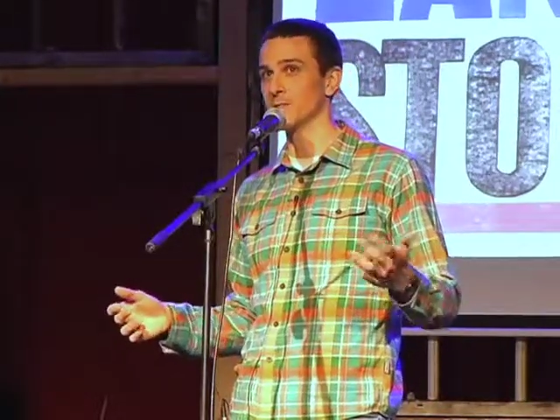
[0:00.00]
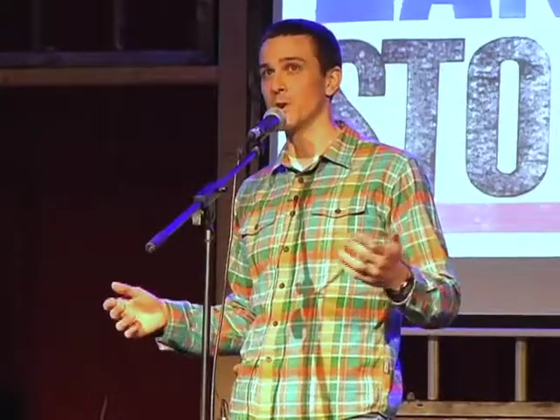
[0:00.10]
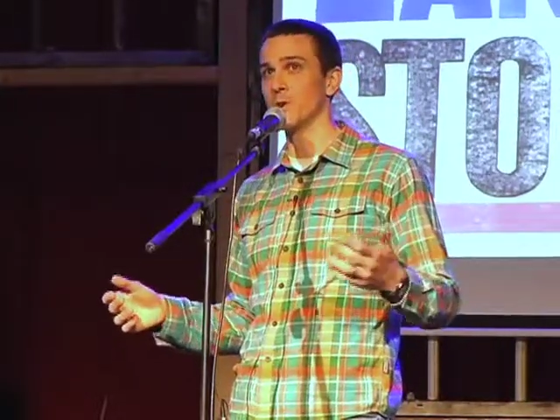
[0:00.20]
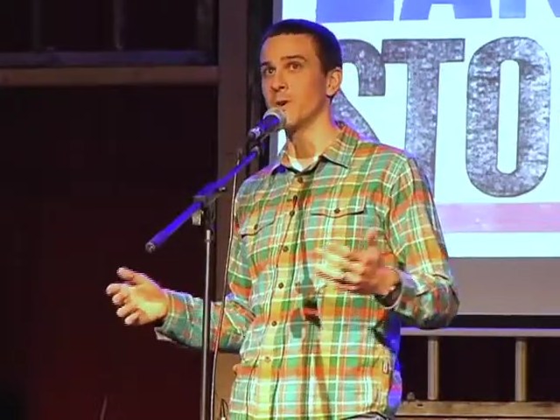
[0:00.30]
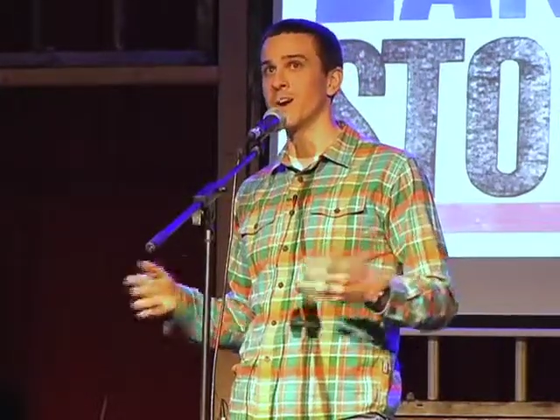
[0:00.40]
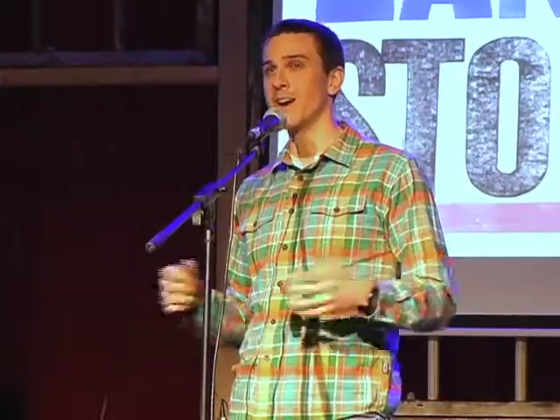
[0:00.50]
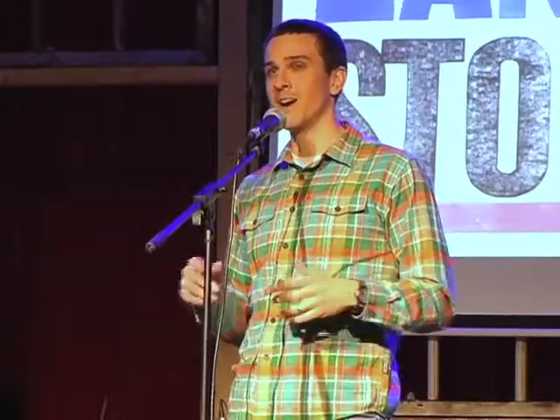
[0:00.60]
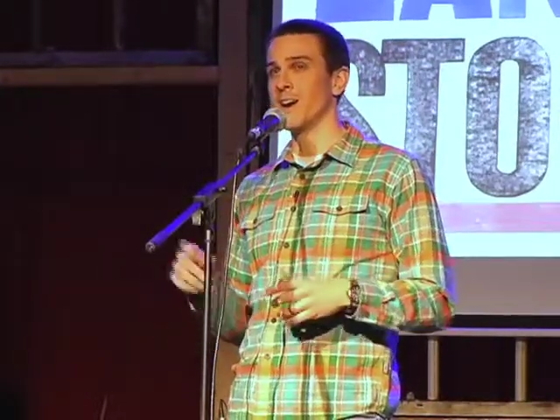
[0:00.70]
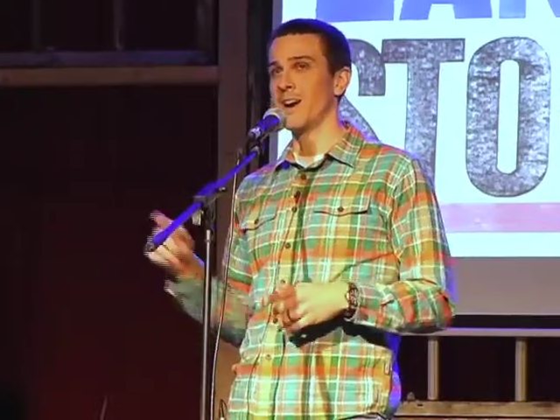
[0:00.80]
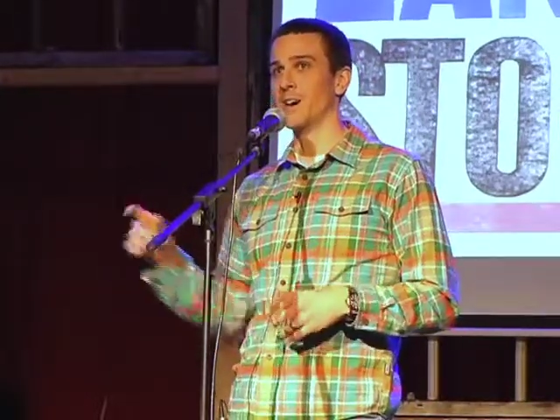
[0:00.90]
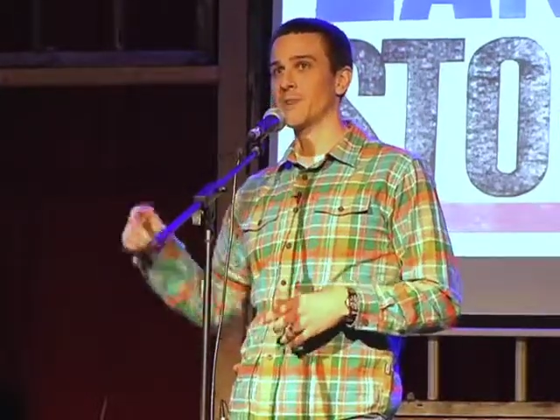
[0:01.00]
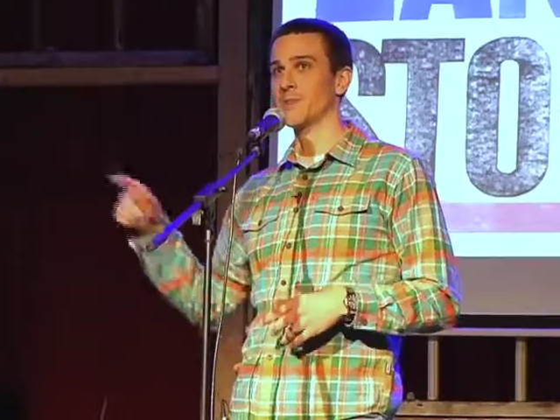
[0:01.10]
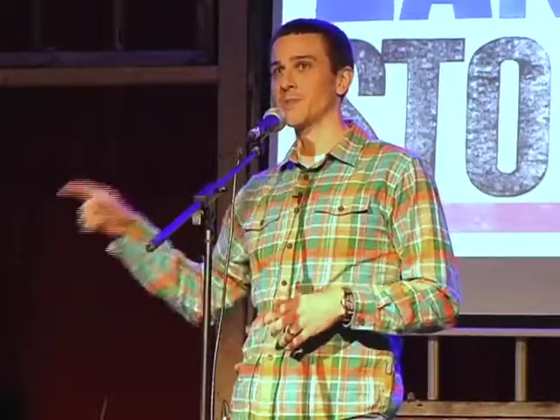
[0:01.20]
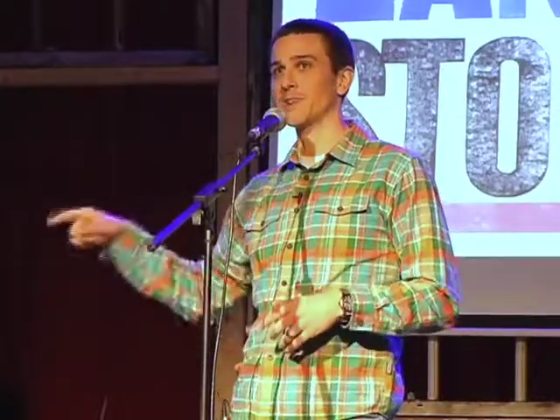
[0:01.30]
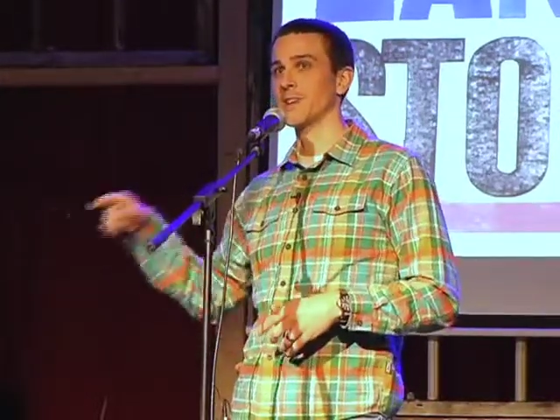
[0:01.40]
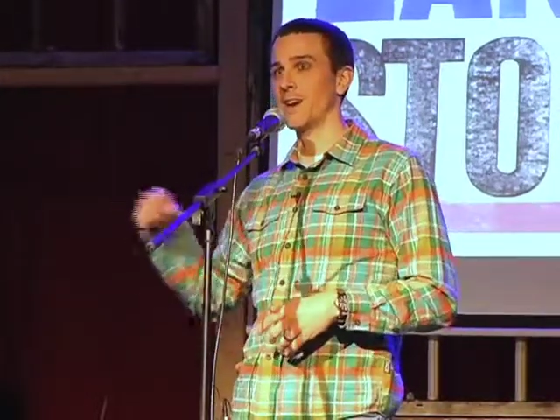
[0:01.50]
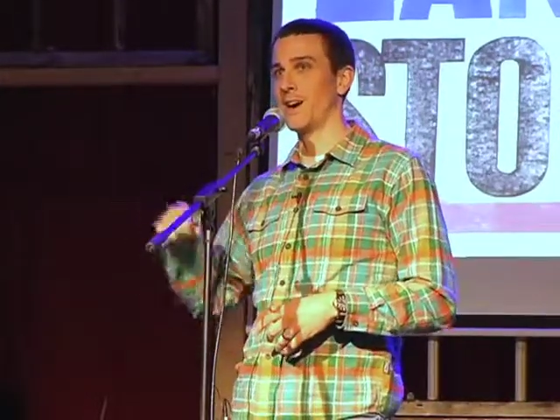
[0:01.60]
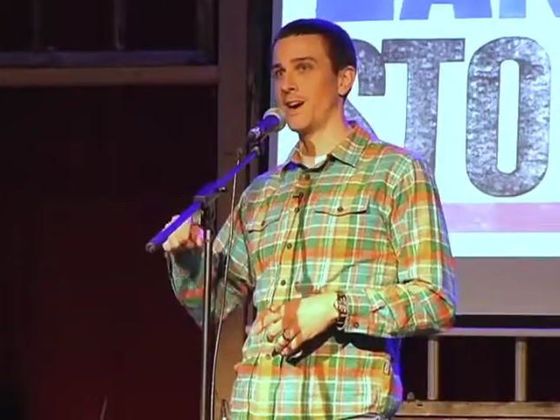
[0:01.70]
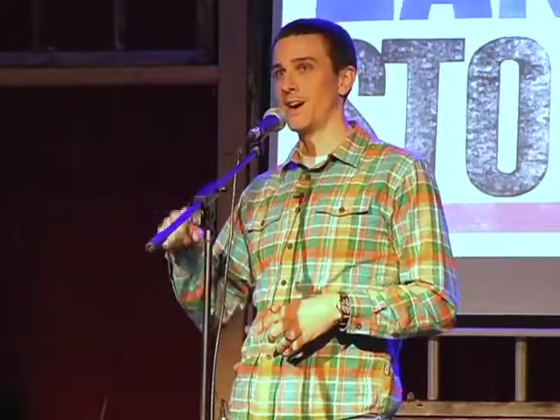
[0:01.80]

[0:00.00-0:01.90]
So I don't think